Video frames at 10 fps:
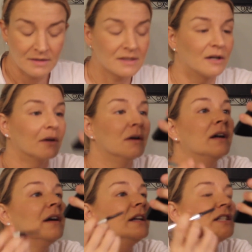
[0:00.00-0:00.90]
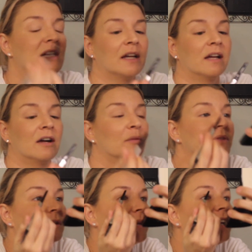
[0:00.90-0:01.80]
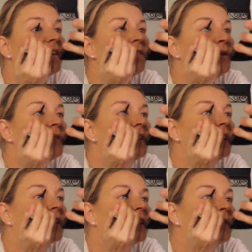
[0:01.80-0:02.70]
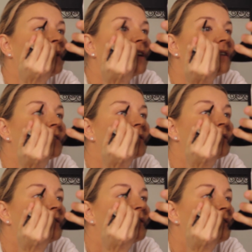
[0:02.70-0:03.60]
So I just kind of helped them, and I felt really good, because